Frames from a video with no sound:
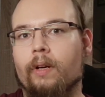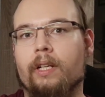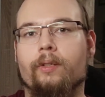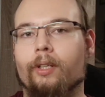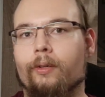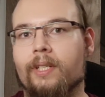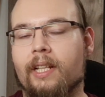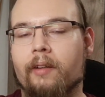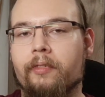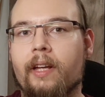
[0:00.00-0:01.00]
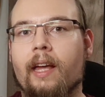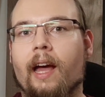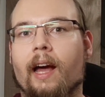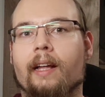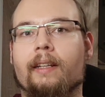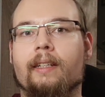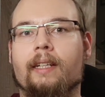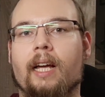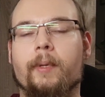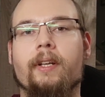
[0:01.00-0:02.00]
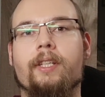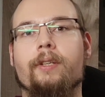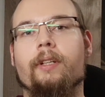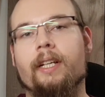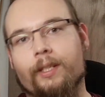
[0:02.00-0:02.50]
you guys do all the good stuff. And I'm gonna see you in